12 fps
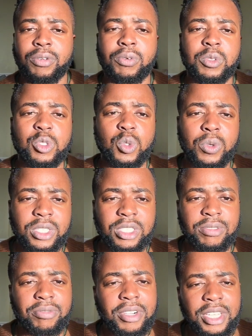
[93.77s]
or
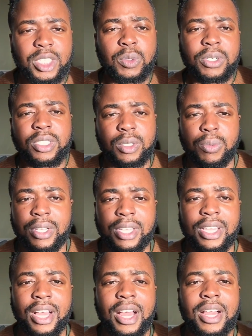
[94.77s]
funny twist to it
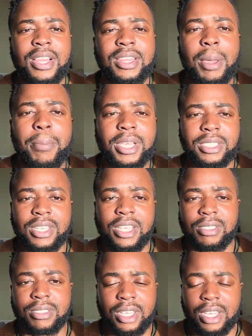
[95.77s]
that makes it
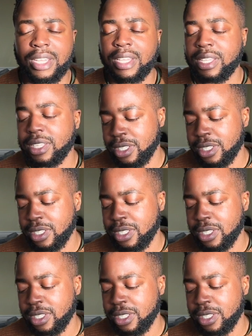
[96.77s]
entertaining.